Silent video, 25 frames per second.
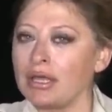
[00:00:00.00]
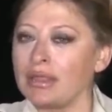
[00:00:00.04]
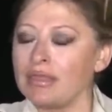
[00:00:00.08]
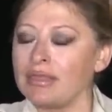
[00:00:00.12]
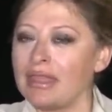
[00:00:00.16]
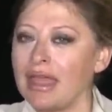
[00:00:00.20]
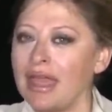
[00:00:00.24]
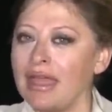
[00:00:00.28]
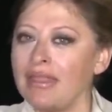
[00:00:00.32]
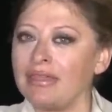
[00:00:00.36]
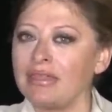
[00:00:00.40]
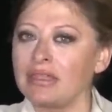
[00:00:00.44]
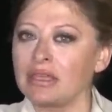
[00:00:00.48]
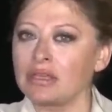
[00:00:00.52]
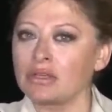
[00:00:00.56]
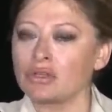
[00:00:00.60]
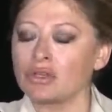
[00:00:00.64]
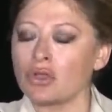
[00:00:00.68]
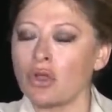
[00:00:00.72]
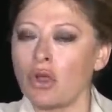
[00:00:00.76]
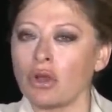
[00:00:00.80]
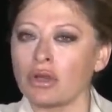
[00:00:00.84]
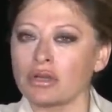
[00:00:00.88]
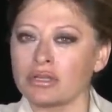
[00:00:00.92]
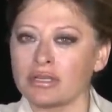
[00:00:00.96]
then the
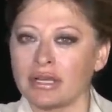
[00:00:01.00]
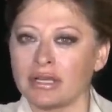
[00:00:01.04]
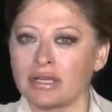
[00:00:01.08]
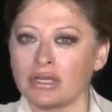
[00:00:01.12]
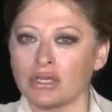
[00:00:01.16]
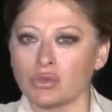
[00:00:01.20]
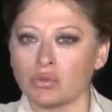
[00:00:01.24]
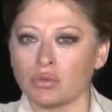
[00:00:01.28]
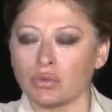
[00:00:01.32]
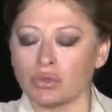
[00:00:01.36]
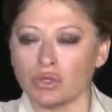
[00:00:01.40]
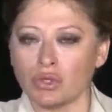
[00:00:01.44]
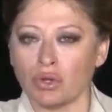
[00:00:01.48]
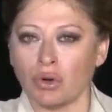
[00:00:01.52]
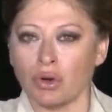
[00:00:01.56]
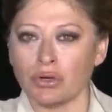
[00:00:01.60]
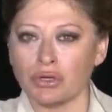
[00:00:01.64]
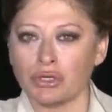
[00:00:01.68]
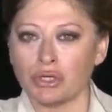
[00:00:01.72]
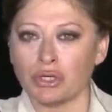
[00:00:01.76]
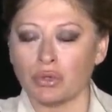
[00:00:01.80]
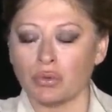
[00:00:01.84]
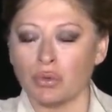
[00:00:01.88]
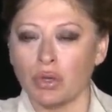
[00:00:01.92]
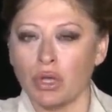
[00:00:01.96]
cartels will
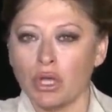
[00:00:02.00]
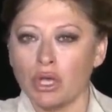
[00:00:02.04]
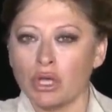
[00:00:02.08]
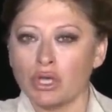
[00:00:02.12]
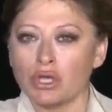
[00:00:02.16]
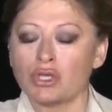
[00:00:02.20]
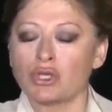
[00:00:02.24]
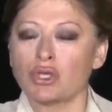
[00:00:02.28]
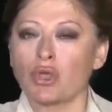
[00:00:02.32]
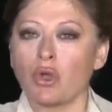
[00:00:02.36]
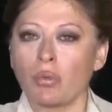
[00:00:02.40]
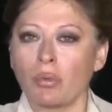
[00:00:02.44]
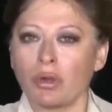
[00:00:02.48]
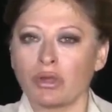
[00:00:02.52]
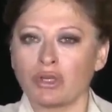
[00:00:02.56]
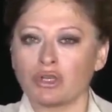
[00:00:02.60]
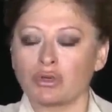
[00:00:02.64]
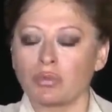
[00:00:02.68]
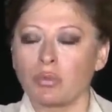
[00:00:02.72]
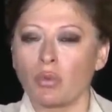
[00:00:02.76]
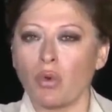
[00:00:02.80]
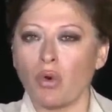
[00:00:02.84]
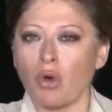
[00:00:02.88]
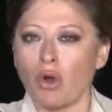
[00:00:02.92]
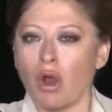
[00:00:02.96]
charge you so
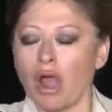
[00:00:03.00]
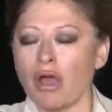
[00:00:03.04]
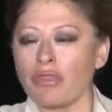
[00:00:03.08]
much more.